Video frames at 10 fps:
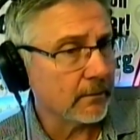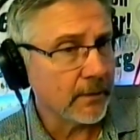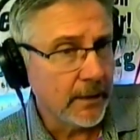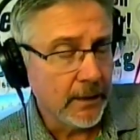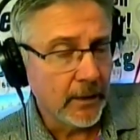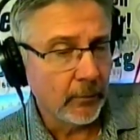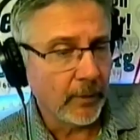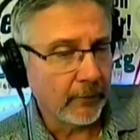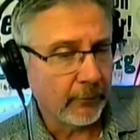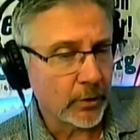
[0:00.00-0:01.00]
and
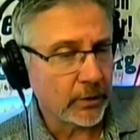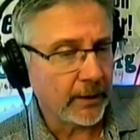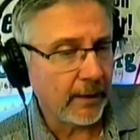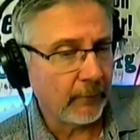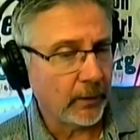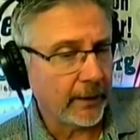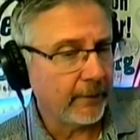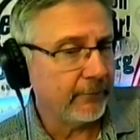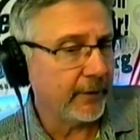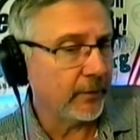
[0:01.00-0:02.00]
we unfortunately have one landfill in